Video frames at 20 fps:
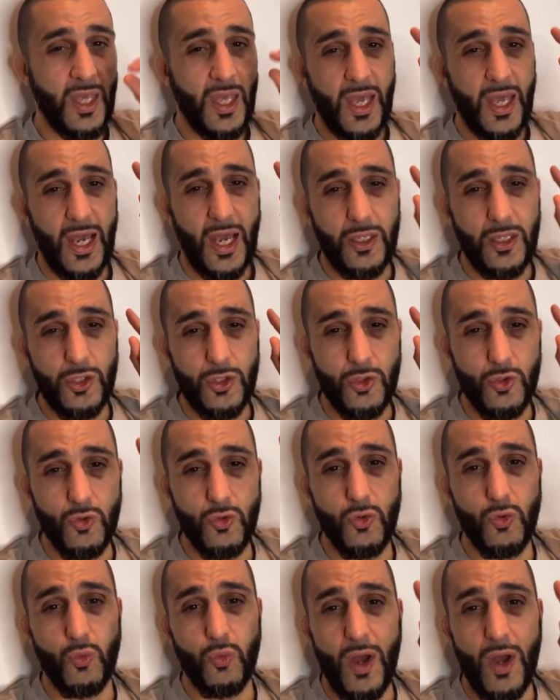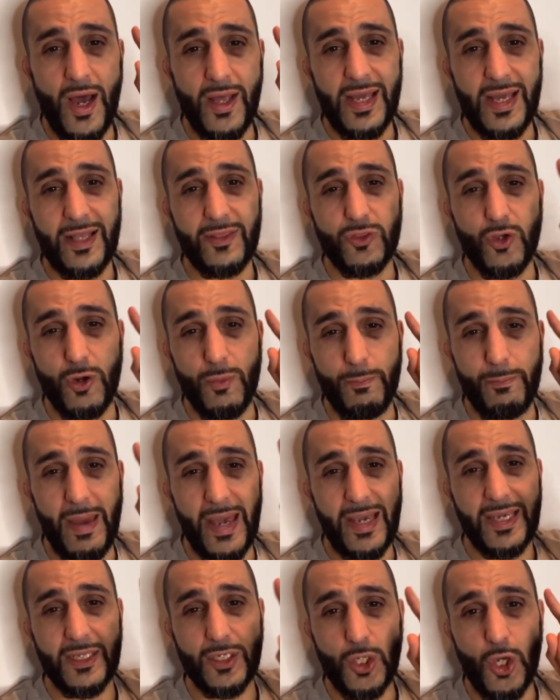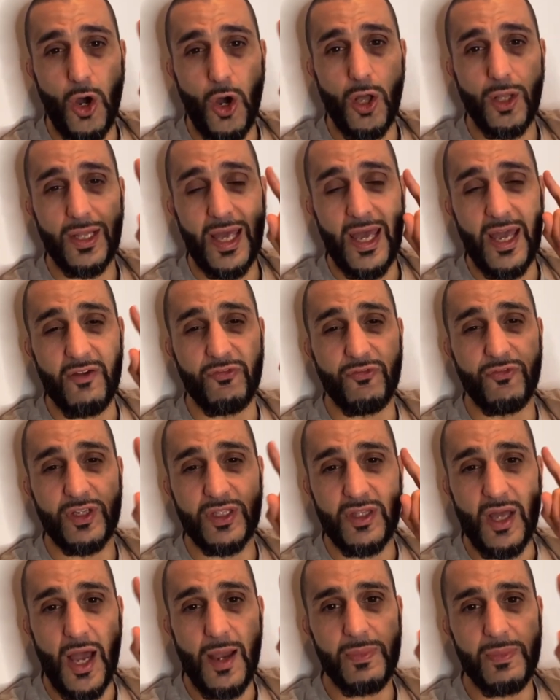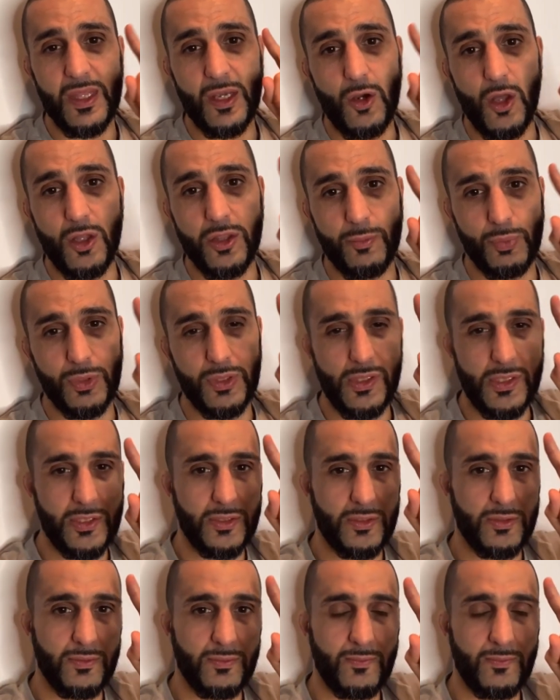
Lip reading: And you run at their beck and call every time they call the police.